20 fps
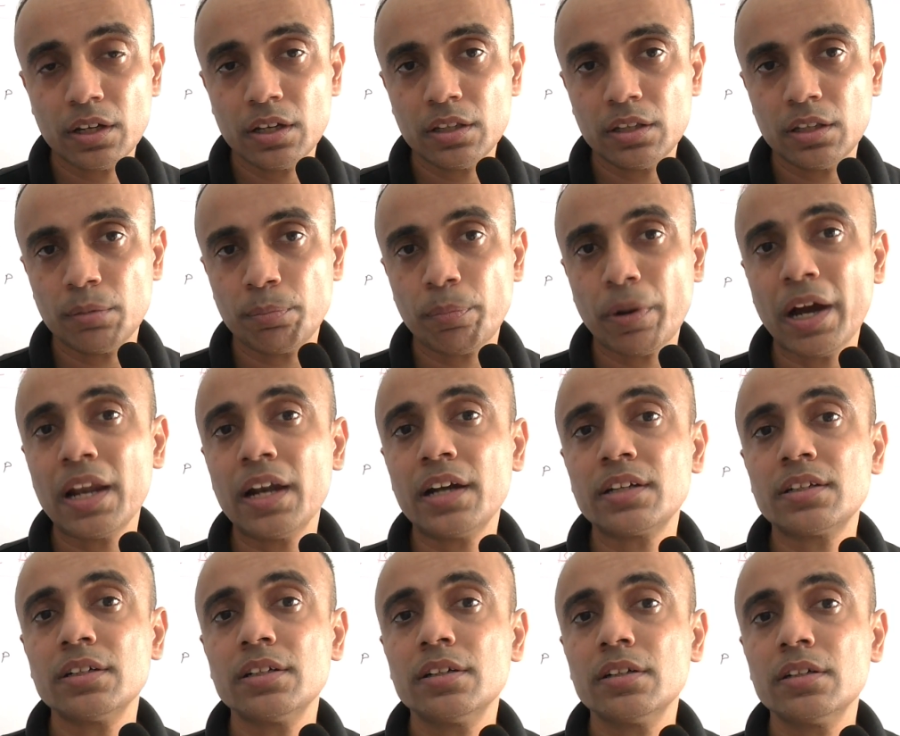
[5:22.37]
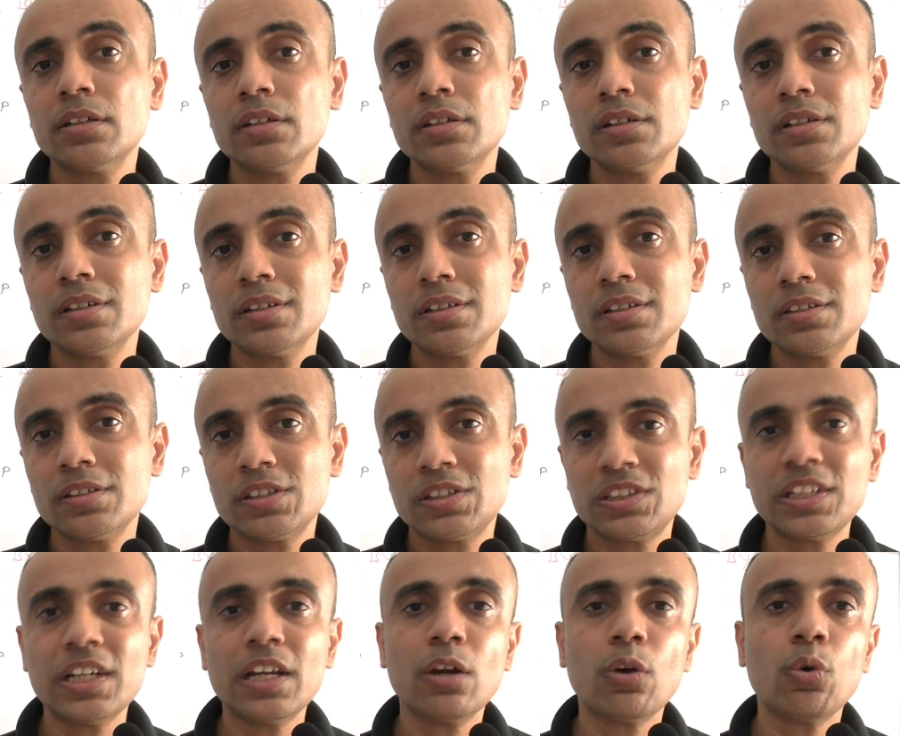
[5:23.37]
The pilot
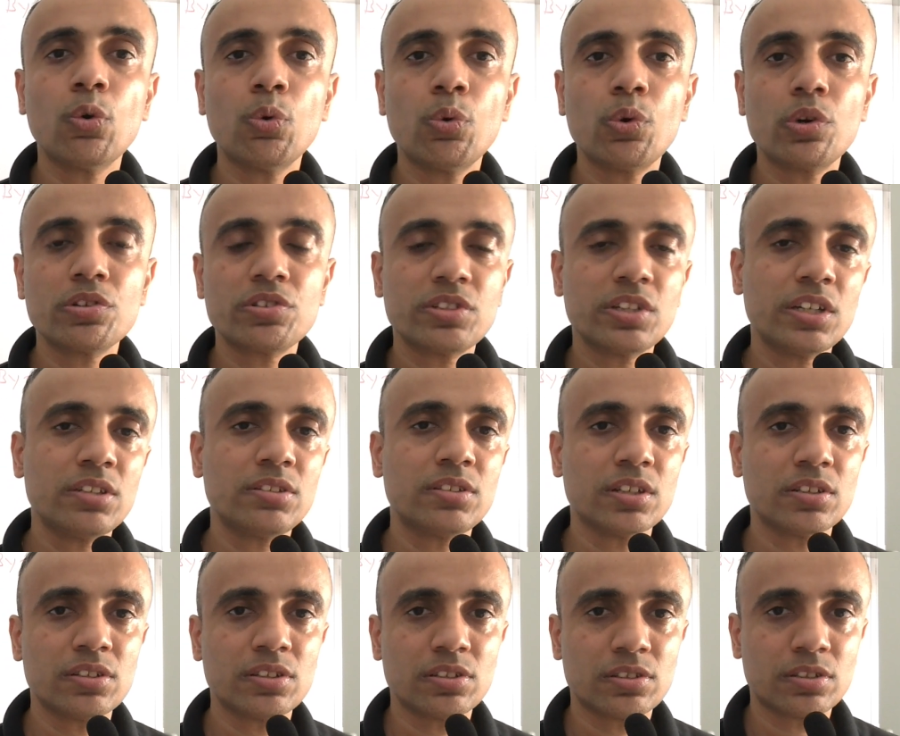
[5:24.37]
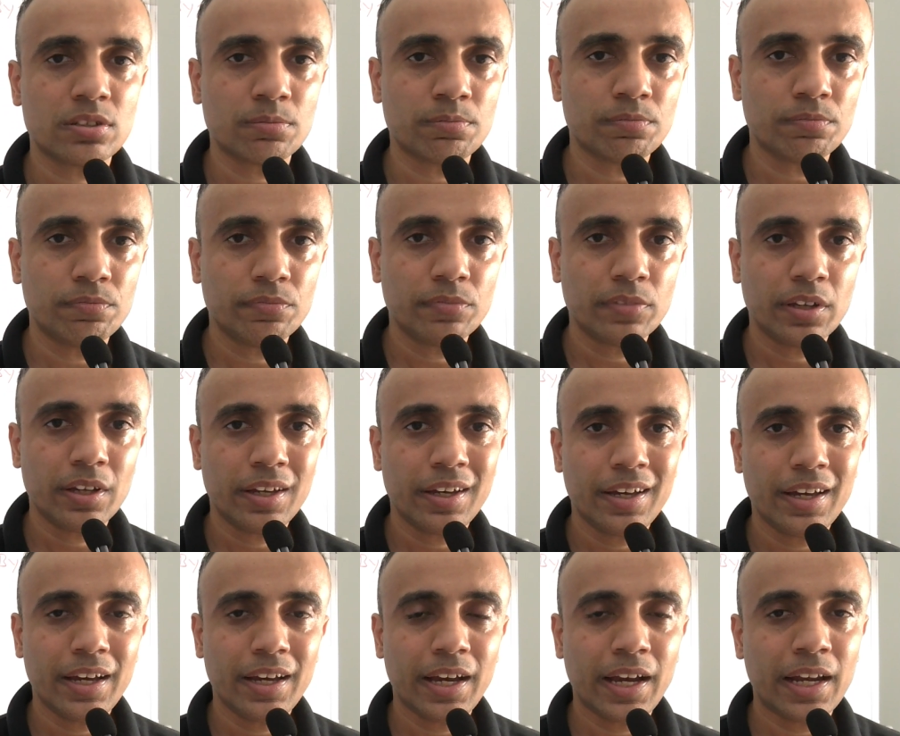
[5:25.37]
still oversees the system
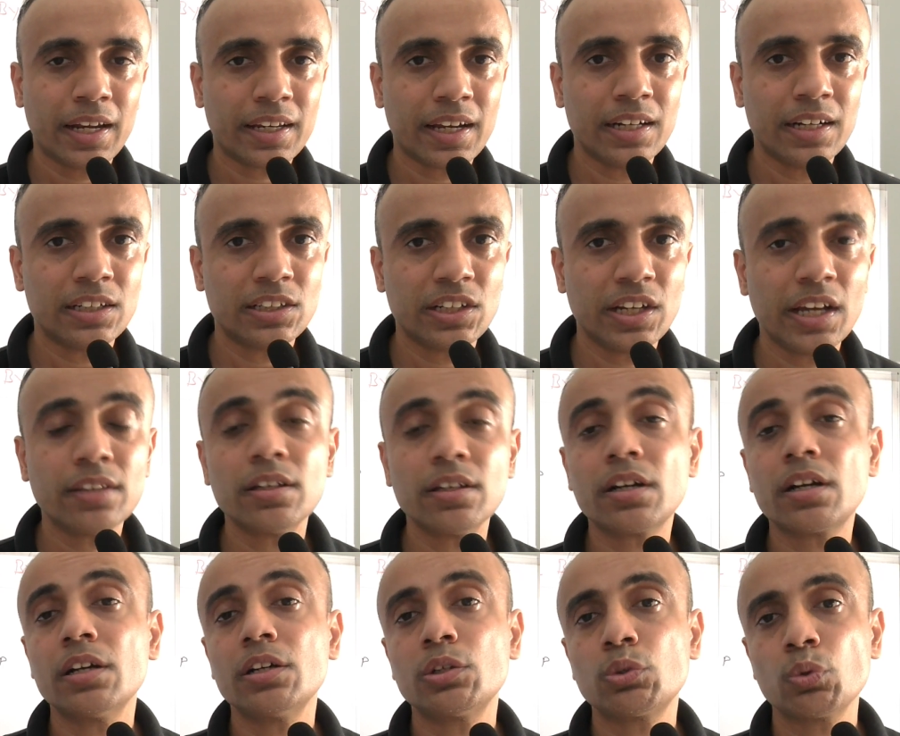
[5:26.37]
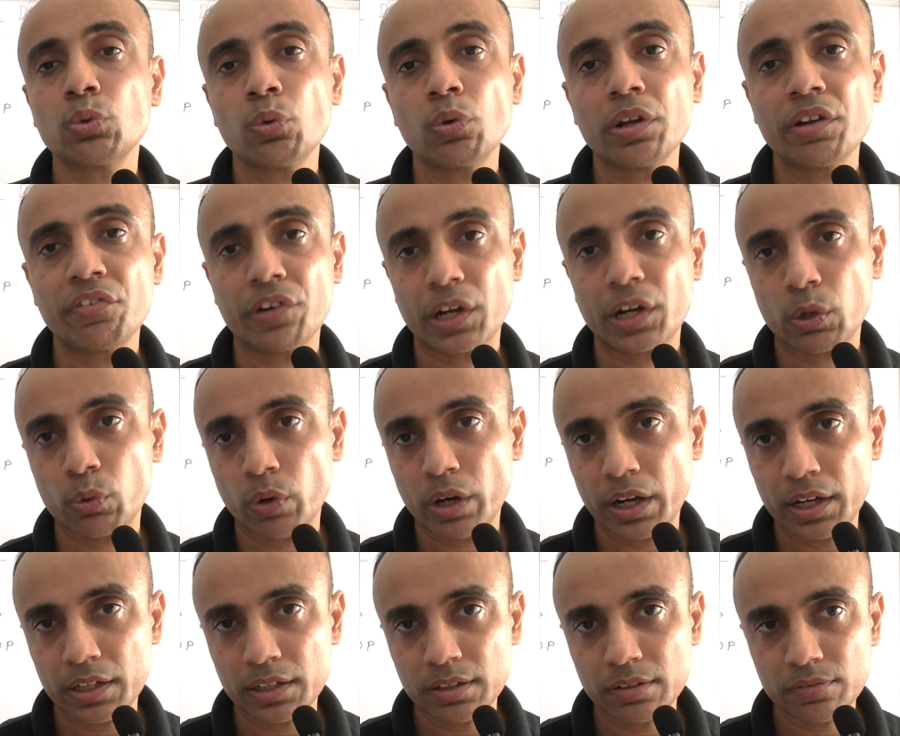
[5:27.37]
and can take the control if
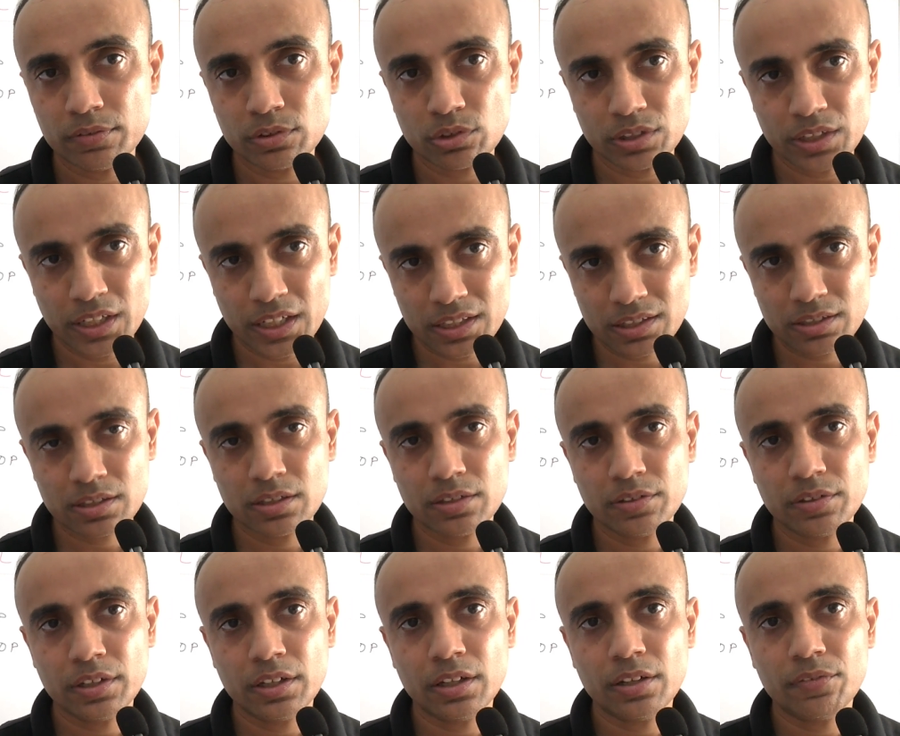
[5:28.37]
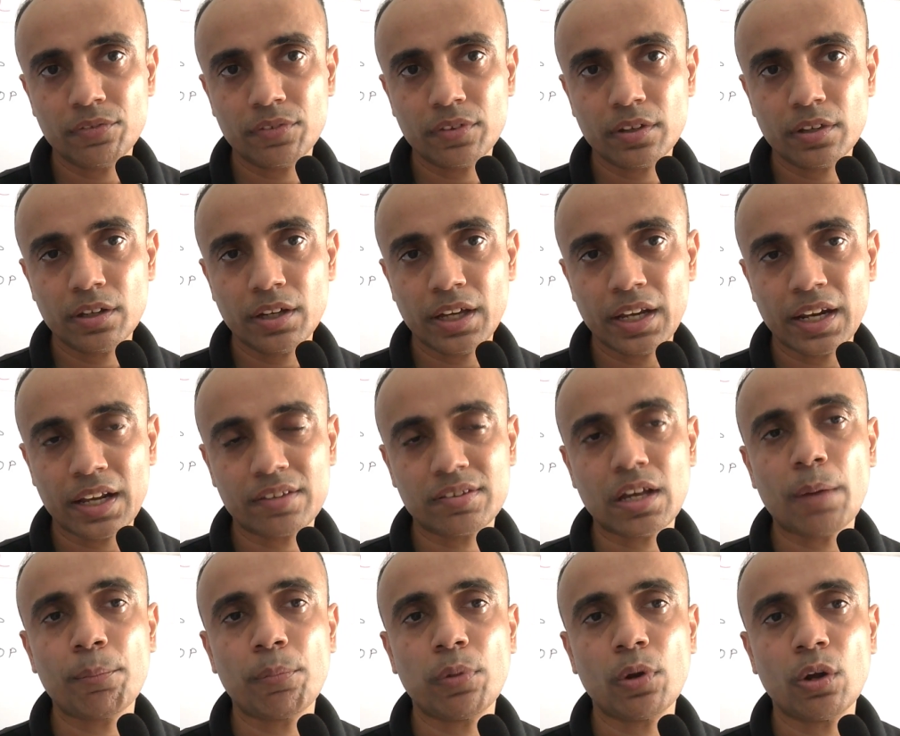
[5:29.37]
required. So that's an
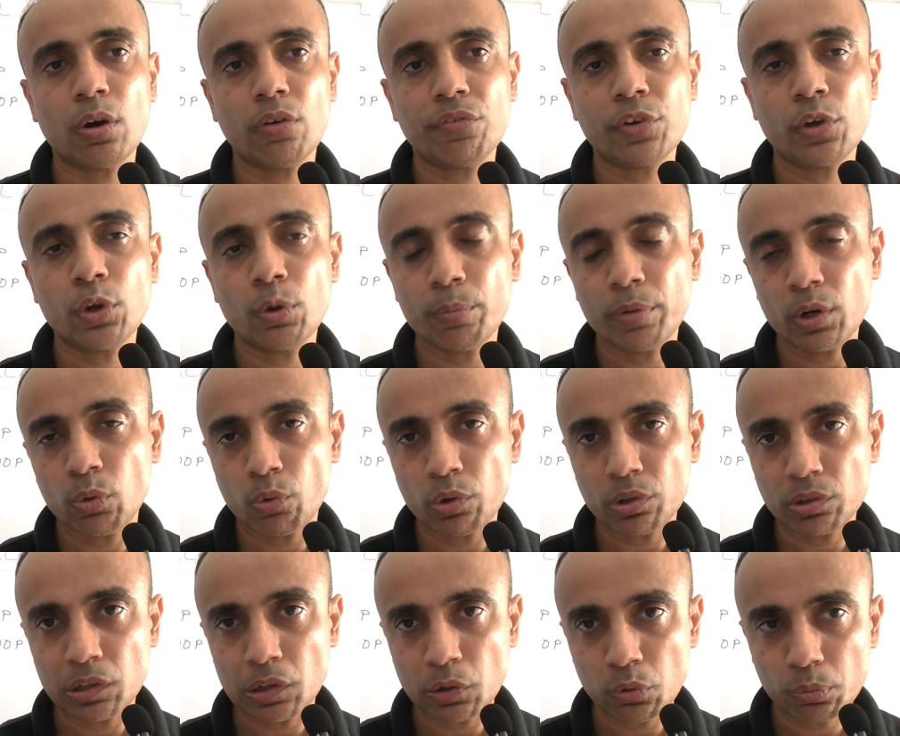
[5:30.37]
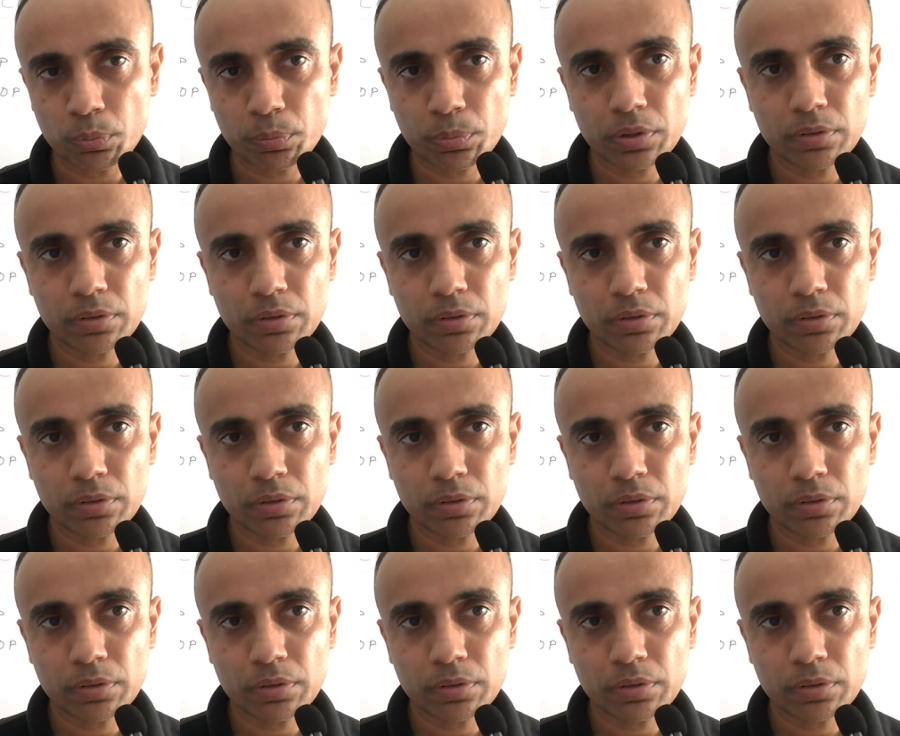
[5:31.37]
example of human over the loop.